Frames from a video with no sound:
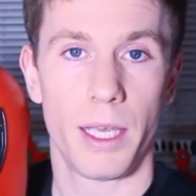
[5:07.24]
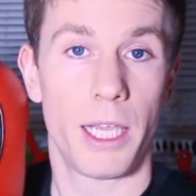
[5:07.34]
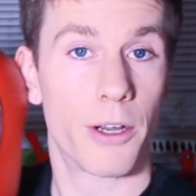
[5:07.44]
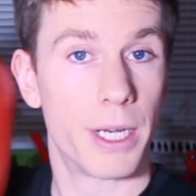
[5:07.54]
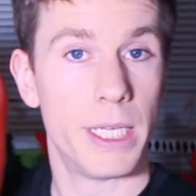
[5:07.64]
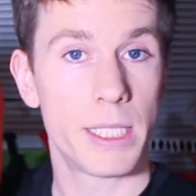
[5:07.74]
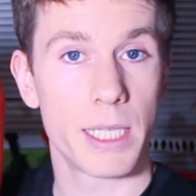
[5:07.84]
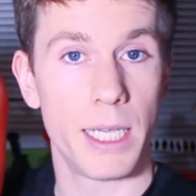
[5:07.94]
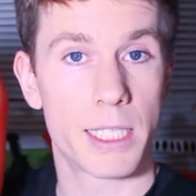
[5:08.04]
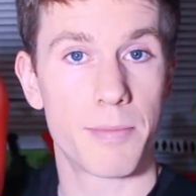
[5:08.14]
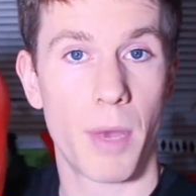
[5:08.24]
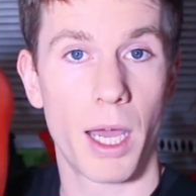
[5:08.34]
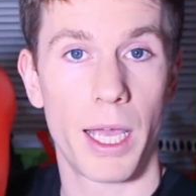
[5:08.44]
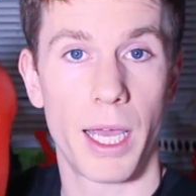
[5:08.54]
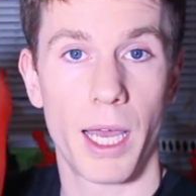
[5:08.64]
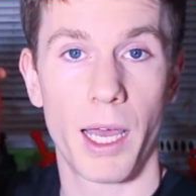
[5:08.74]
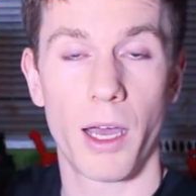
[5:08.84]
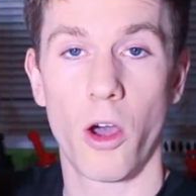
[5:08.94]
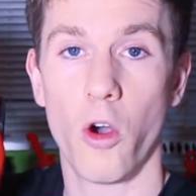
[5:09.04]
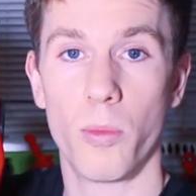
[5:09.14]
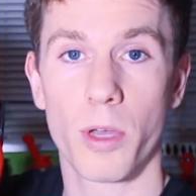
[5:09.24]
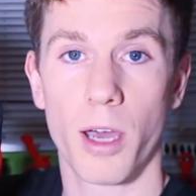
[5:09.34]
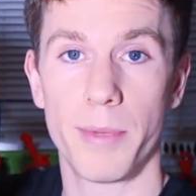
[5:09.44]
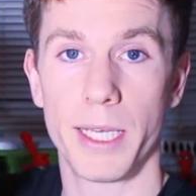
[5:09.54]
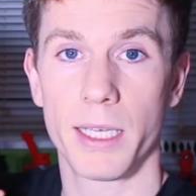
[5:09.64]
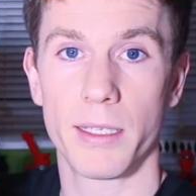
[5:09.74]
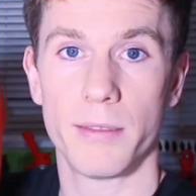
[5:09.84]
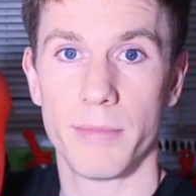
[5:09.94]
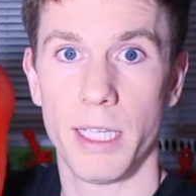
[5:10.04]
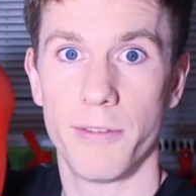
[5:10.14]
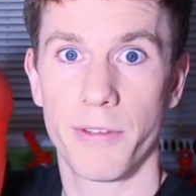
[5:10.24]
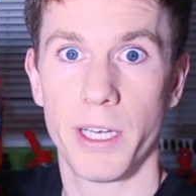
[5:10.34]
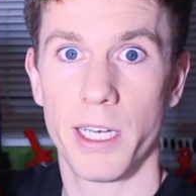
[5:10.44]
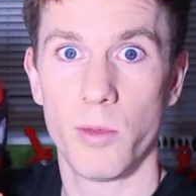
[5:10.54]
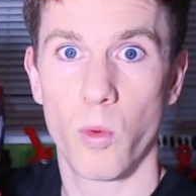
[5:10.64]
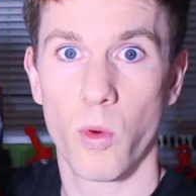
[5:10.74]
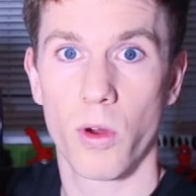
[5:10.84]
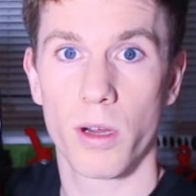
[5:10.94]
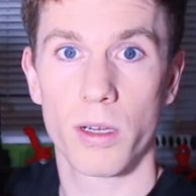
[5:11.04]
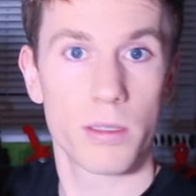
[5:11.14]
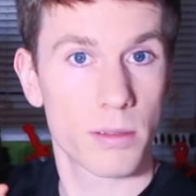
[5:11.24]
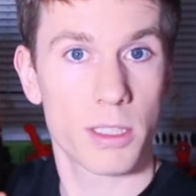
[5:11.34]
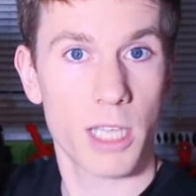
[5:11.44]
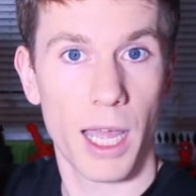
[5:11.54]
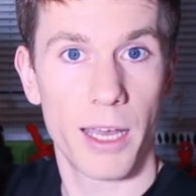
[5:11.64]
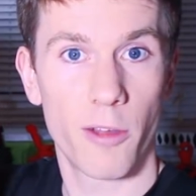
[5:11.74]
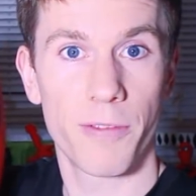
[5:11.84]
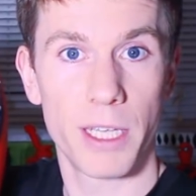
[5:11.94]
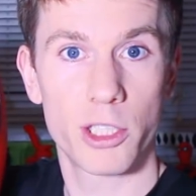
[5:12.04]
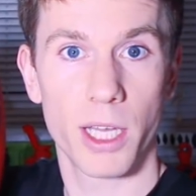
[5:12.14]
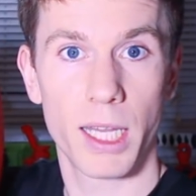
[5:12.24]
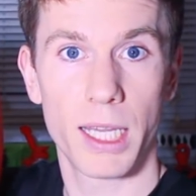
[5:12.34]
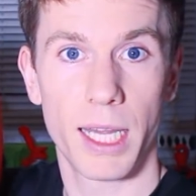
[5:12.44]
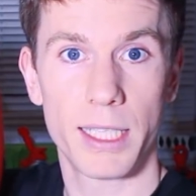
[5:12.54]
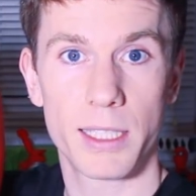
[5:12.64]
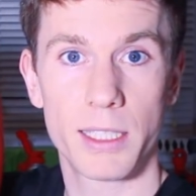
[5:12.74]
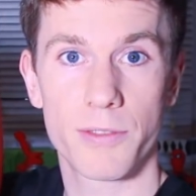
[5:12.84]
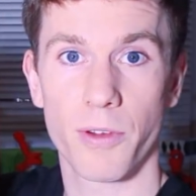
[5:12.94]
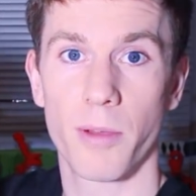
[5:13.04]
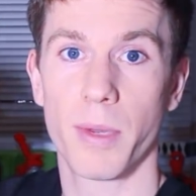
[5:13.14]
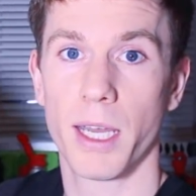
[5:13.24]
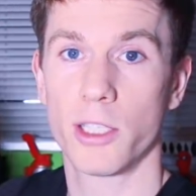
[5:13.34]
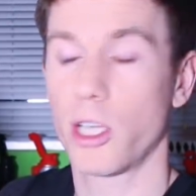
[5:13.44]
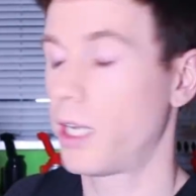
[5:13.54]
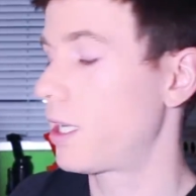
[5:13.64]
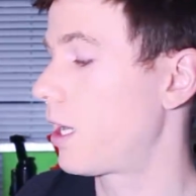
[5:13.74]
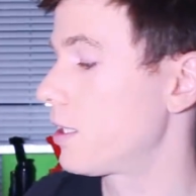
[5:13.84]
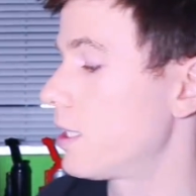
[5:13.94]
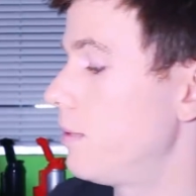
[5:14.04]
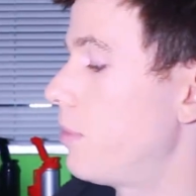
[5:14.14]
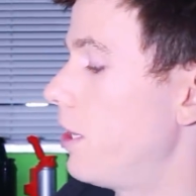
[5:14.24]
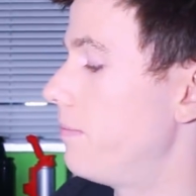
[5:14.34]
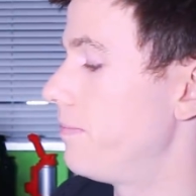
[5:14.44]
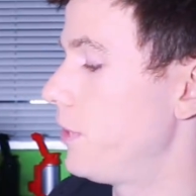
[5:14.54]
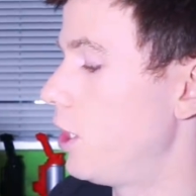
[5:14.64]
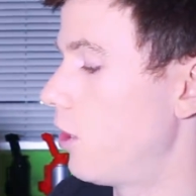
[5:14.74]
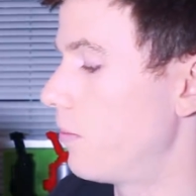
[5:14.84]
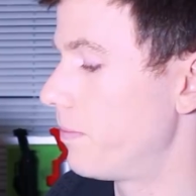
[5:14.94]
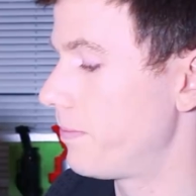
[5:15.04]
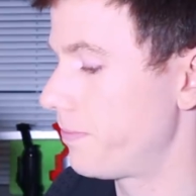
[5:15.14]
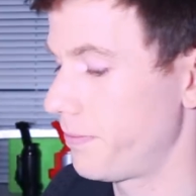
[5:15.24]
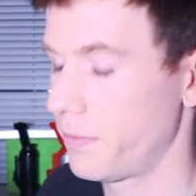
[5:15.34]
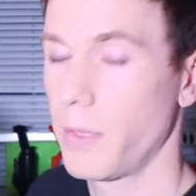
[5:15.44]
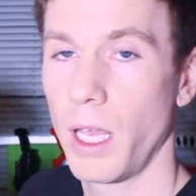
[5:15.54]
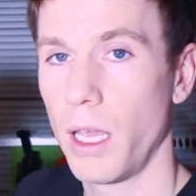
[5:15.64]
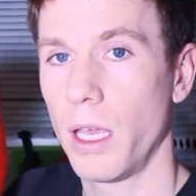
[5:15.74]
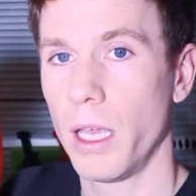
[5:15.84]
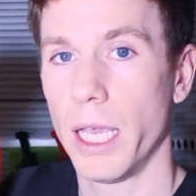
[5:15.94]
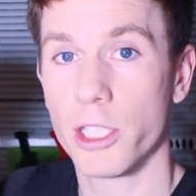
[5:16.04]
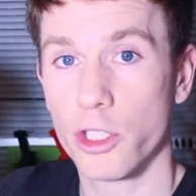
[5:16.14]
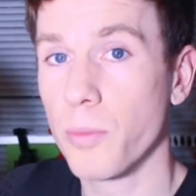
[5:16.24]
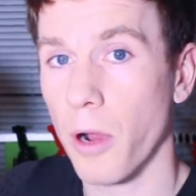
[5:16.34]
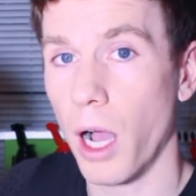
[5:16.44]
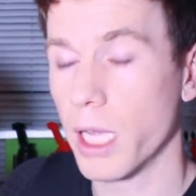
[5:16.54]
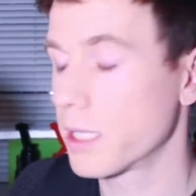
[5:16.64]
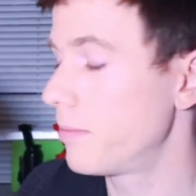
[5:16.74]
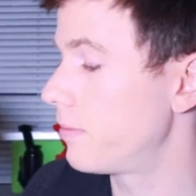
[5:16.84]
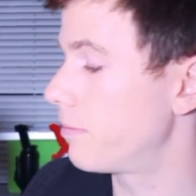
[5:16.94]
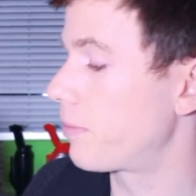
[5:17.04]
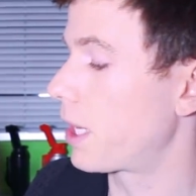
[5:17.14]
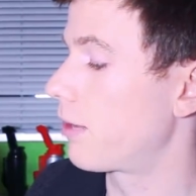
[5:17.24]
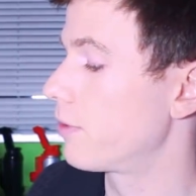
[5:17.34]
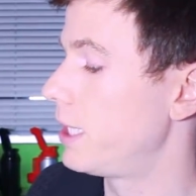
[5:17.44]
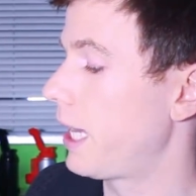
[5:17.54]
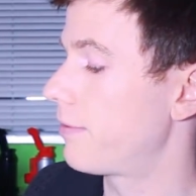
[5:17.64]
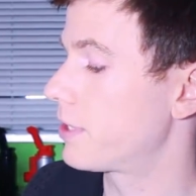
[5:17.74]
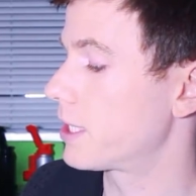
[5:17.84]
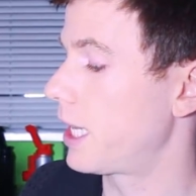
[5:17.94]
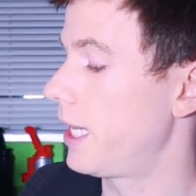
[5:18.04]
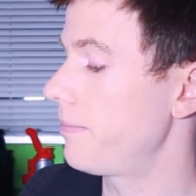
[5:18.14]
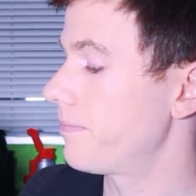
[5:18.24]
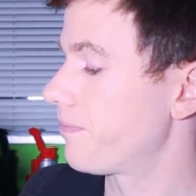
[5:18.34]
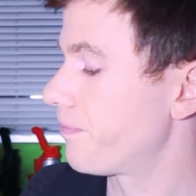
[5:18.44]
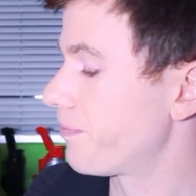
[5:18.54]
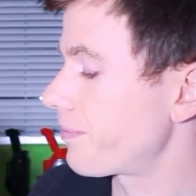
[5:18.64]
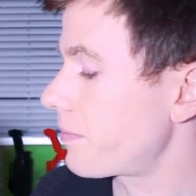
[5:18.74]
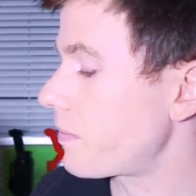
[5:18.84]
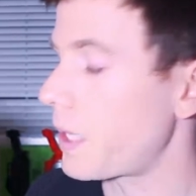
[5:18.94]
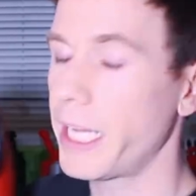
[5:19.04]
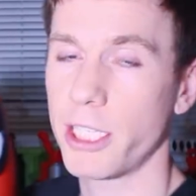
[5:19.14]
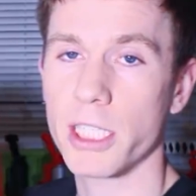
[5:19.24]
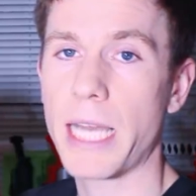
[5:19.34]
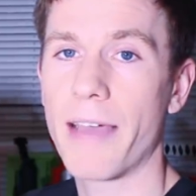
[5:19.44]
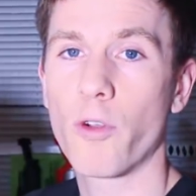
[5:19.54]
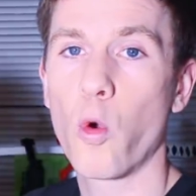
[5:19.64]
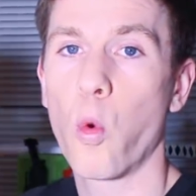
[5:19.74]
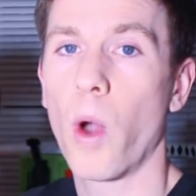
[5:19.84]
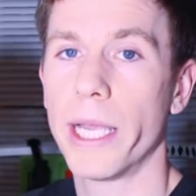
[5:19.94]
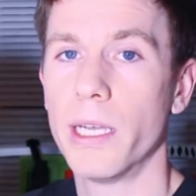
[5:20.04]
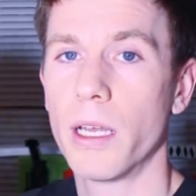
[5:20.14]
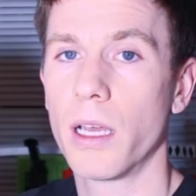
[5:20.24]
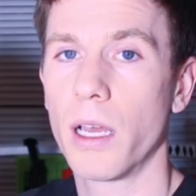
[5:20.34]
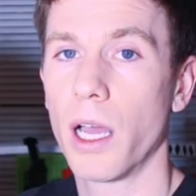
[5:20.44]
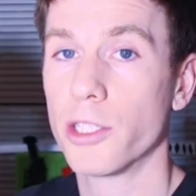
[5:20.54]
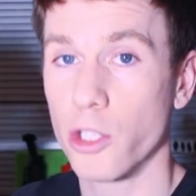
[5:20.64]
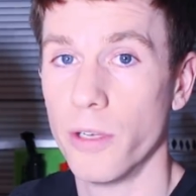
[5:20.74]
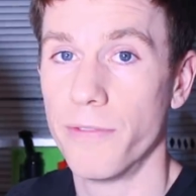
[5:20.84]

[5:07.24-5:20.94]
Here it is. It's my Homecoming Infinity War style Faceshell and lenses from John Donaldson, but you know, it's super awesome, but I really have to say, it doesn't have quite as good